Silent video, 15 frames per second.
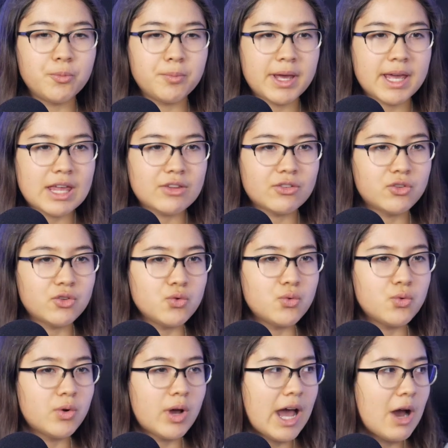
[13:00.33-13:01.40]
pace
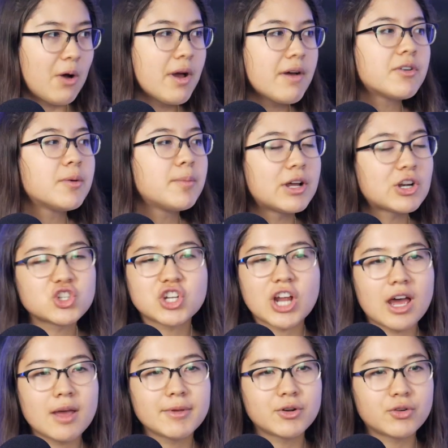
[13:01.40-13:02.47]
to however much
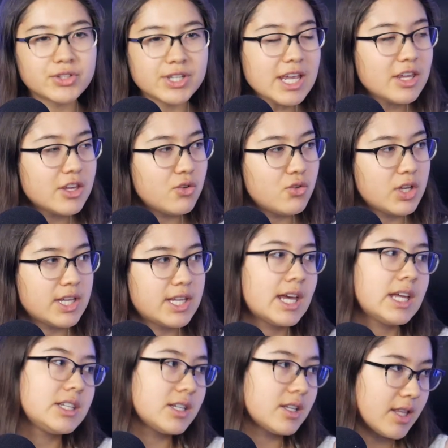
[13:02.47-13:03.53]
time it'll take you to
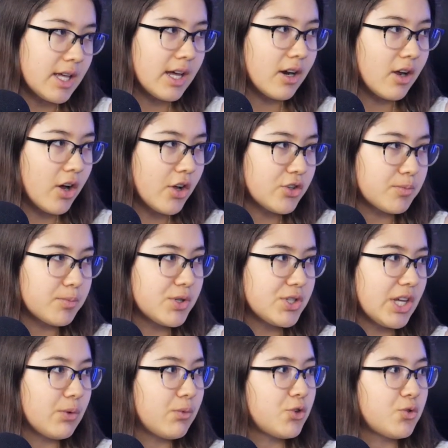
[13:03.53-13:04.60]
get to that
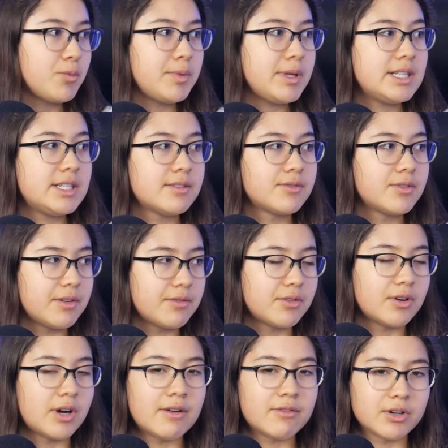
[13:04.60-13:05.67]
100%, which will be different
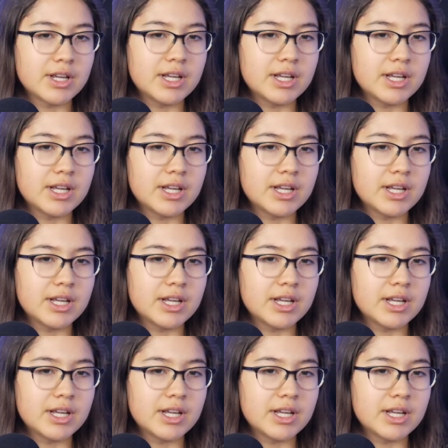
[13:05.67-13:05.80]
for every